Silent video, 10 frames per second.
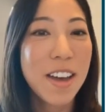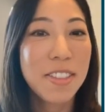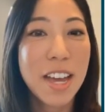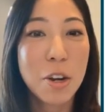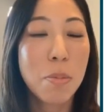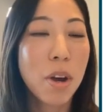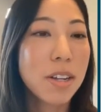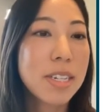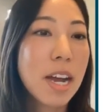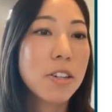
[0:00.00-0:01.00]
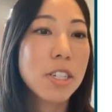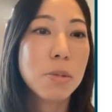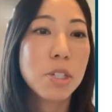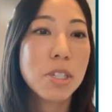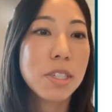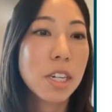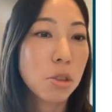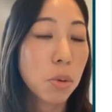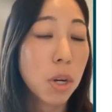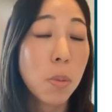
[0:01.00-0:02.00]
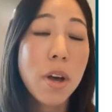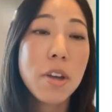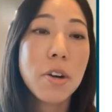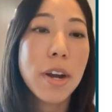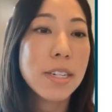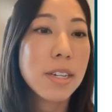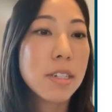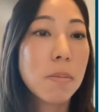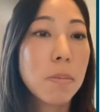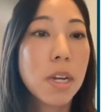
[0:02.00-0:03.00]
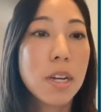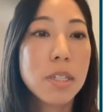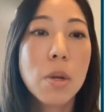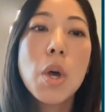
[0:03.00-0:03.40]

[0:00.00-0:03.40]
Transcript: that your products now are subject to Section 301 or anti-dumping, because